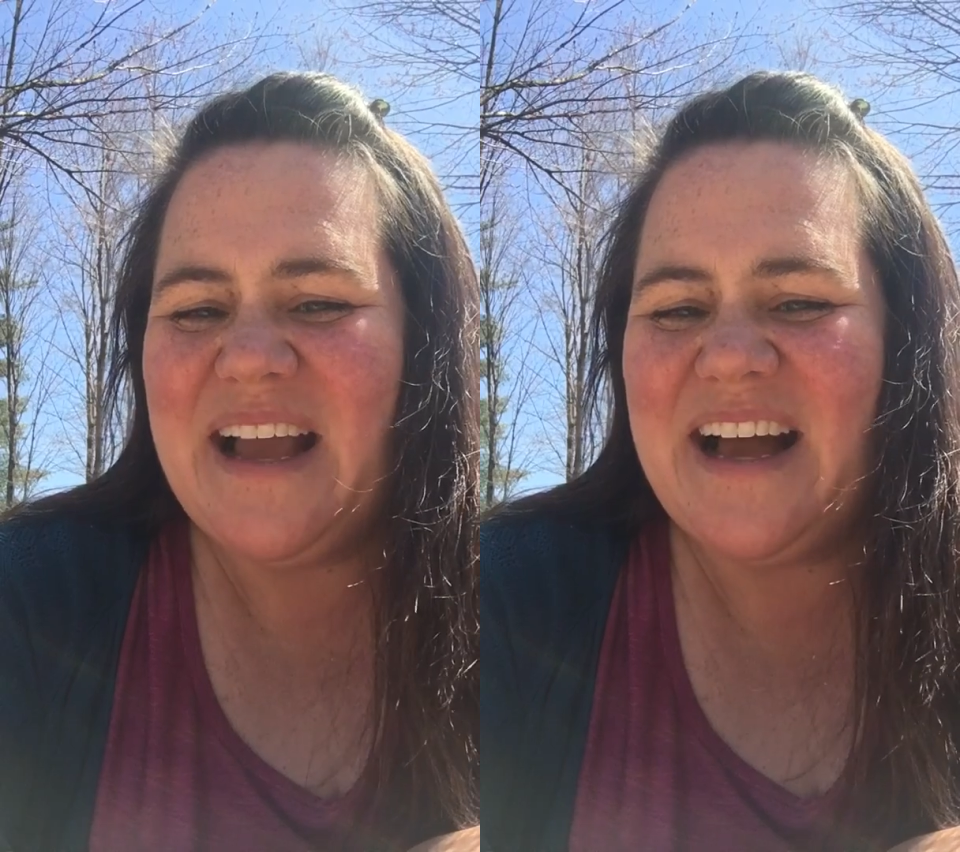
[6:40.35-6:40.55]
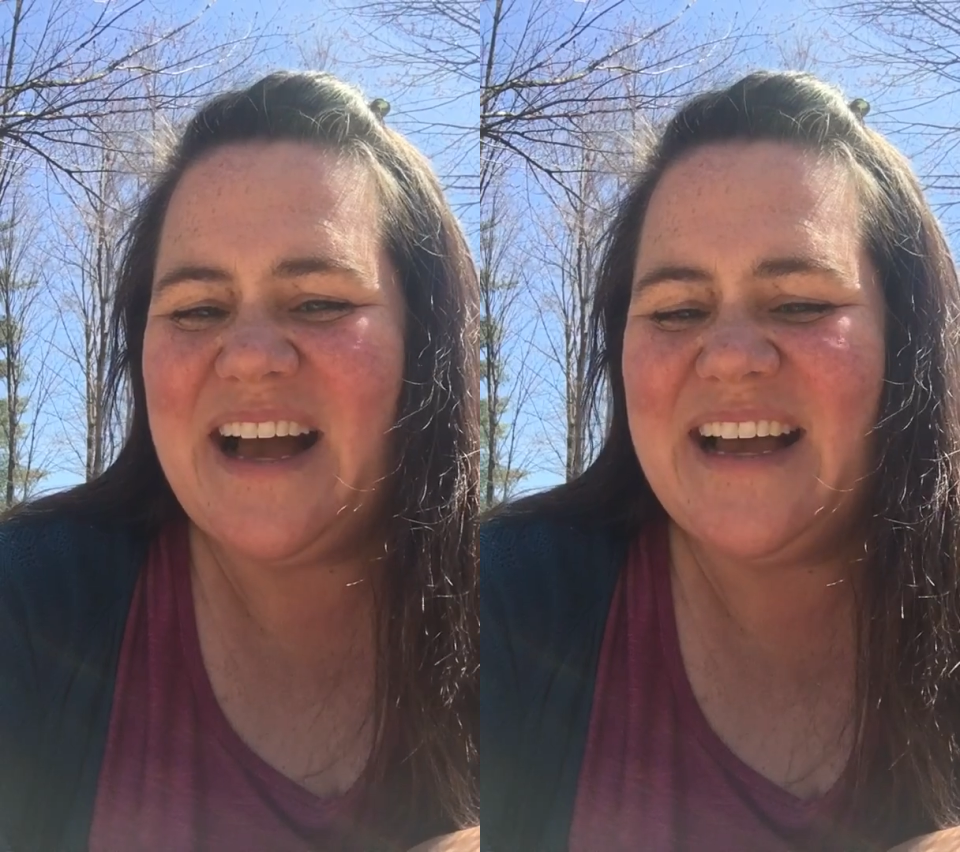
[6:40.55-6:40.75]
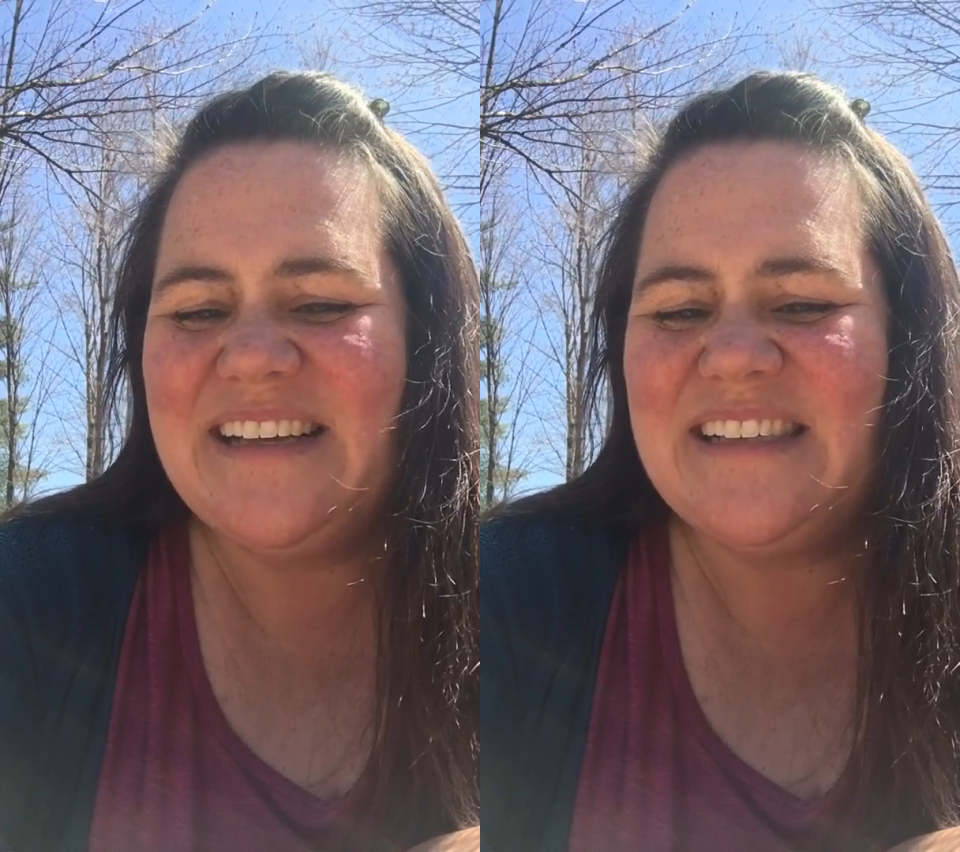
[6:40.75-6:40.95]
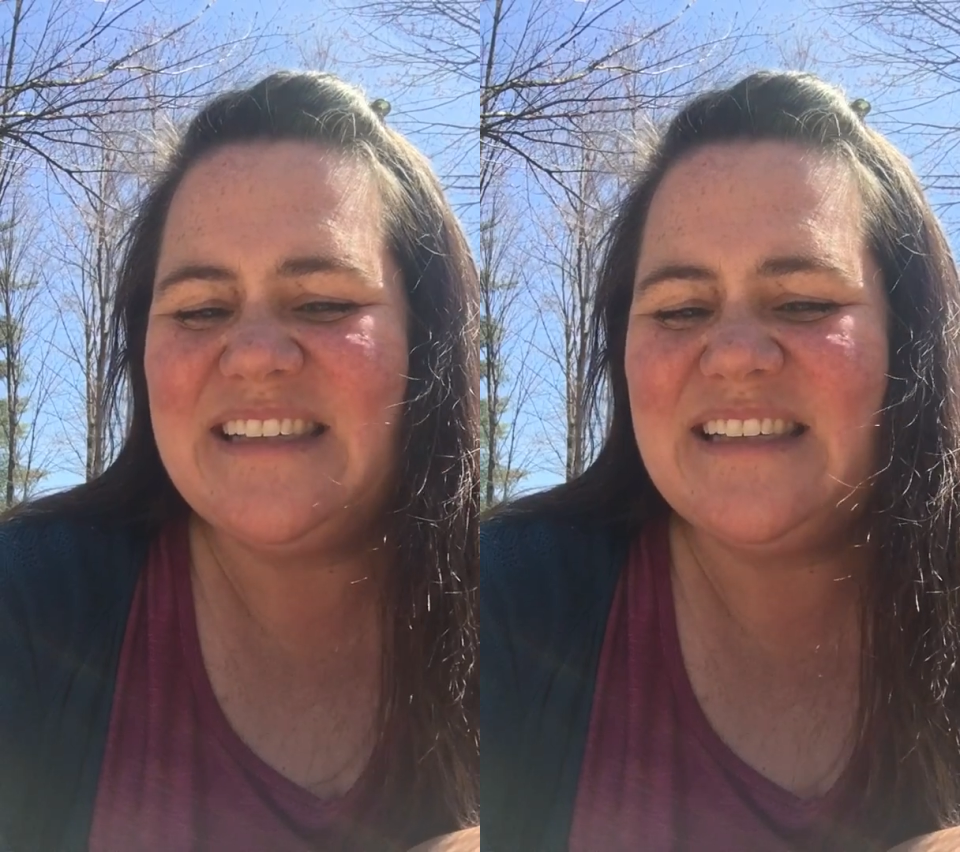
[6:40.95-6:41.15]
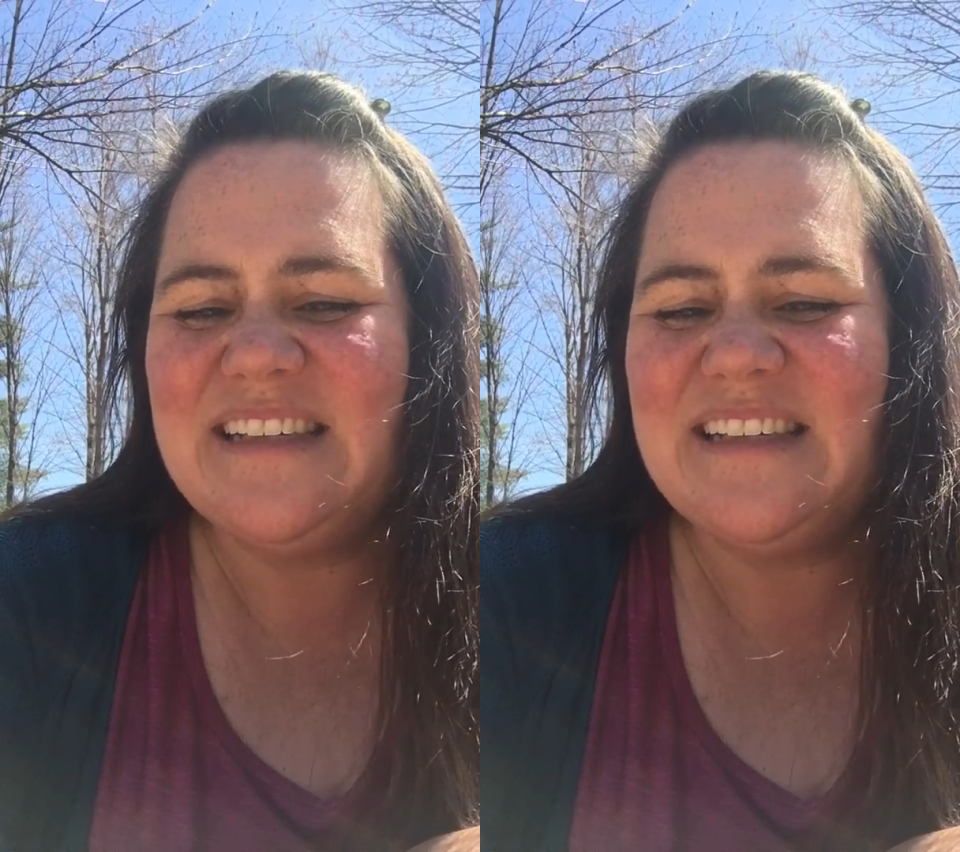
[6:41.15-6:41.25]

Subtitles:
guys.